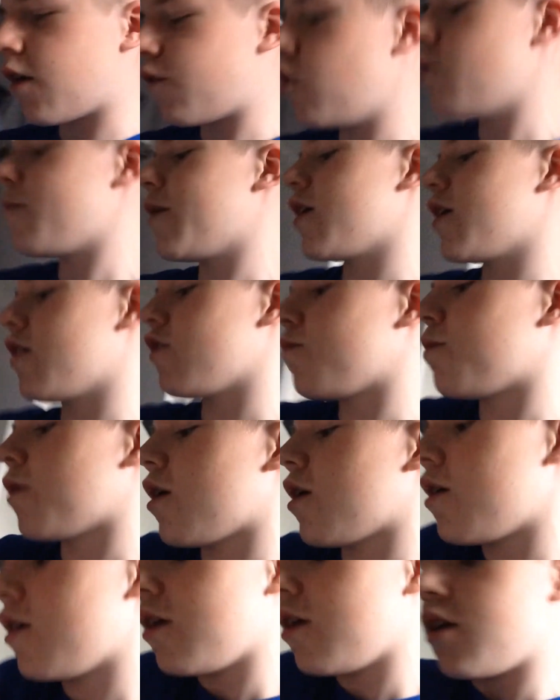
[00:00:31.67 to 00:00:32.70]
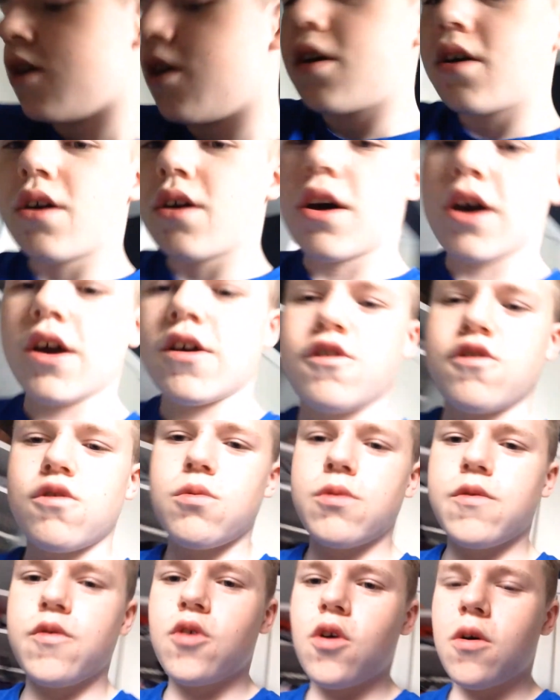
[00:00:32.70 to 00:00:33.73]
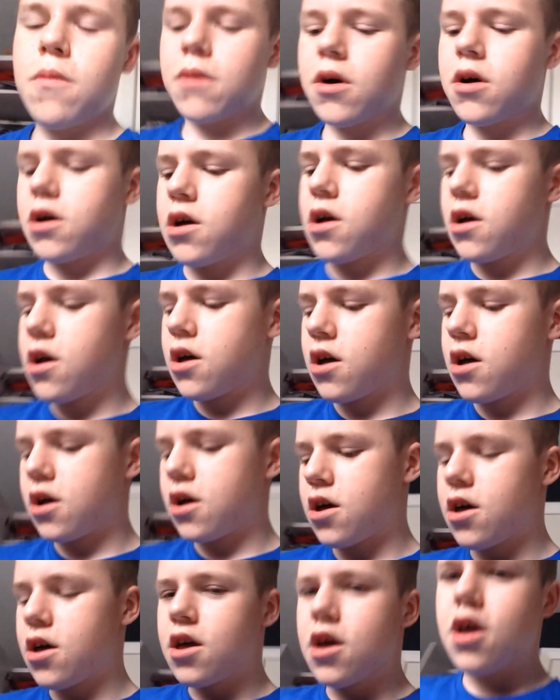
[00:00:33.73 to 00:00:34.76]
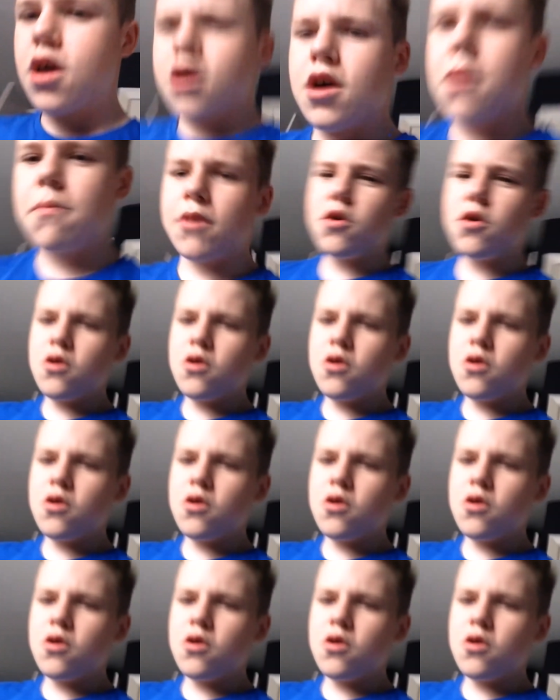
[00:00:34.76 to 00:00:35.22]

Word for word: in a few minutes. But aye, so we've got my my